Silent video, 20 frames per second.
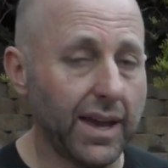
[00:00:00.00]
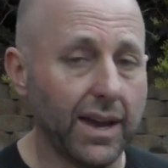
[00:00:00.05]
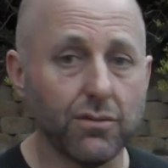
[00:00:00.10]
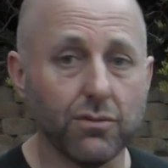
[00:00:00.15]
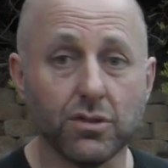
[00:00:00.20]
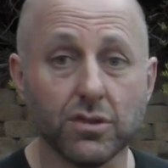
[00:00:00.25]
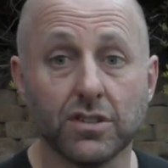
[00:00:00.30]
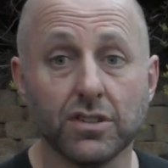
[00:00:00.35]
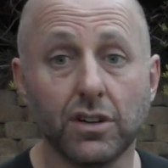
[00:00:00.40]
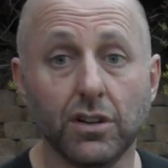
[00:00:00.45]

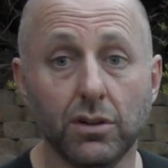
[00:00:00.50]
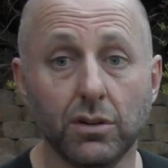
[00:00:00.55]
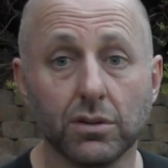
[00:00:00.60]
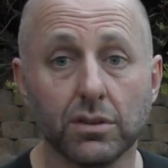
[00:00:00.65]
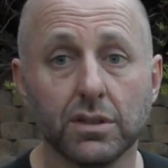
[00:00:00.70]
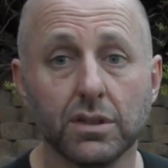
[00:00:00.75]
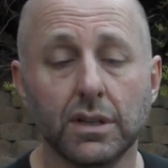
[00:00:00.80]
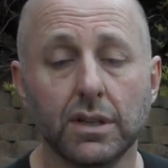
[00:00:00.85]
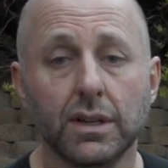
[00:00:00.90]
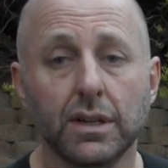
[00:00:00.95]

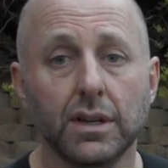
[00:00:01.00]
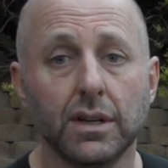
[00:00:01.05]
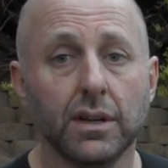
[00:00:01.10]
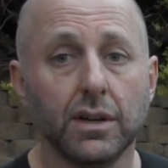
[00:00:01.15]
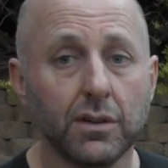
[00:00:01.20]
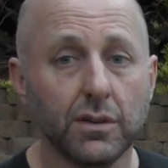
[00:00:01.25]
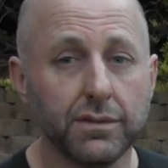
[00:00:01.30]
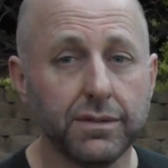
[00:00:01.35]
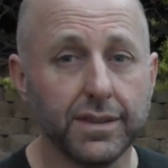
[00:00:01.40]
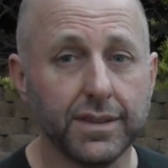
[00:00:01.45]
result
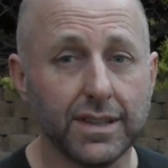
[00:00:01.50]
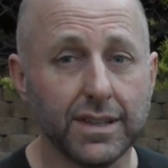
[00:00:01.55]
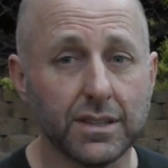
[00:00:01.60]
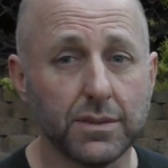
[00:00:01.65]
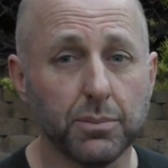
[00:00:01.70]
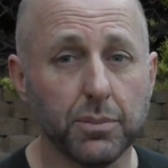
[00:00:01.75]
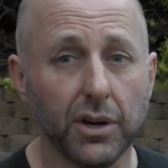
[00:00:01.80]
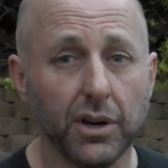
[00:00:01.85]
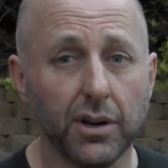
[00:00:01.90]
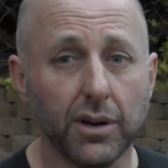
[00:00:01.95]
for this
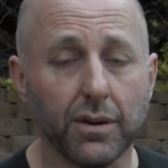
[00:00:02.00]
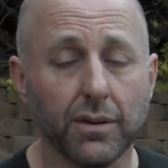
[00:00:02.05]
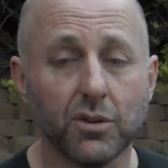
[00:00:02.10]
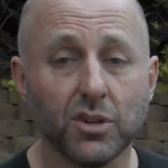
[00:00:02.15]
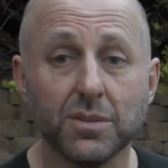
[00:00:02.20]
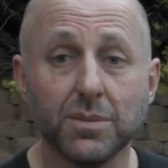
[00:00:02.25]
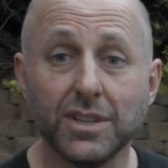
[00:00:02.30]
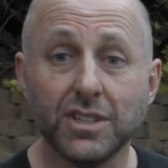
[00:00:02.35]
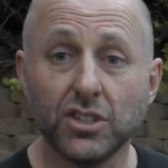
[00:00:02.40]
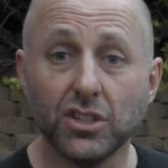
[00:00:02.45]
bow,
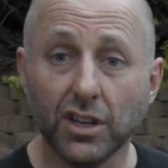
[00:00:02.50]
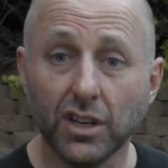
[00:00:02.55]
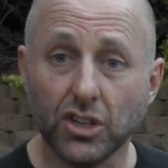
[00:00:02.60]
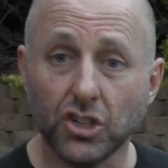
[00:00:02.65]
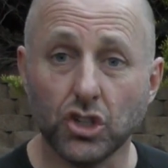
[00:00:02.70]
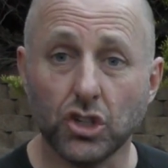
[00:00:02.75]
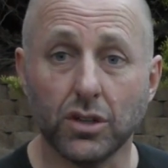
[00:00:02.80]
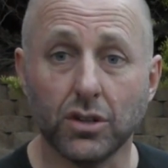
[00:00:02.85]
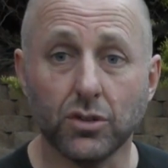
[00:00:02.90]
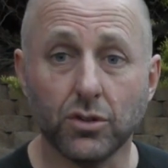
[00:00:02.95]
which means you're going
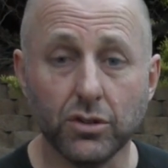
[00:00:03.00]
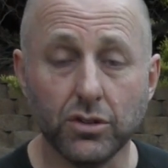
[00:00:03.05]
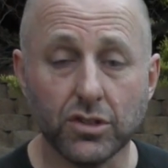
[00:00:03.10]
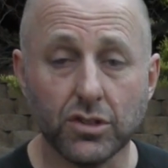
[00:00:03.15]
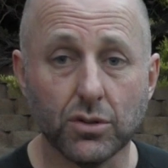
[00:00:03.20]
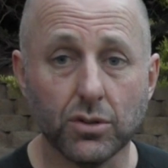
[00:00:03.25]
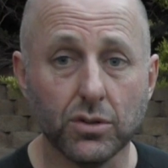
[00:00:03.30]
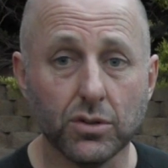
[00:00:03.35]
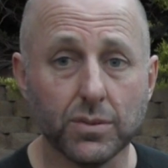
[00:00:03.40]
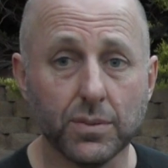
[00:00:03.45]
to shoot good
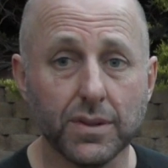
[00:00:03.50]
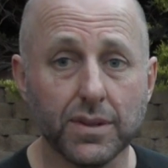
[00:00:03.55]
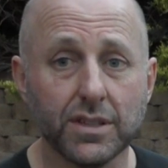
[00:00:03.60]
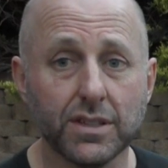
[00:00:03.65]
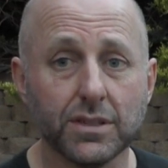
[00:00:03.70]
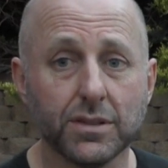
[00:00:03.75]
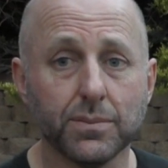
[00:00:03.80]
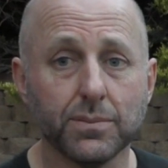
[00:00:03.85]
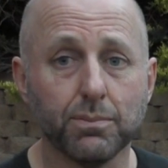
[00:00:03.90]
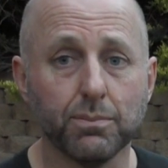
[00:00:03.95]
scores with
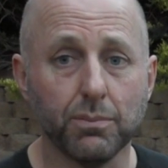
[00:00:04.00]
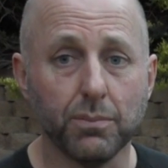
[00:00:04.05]
this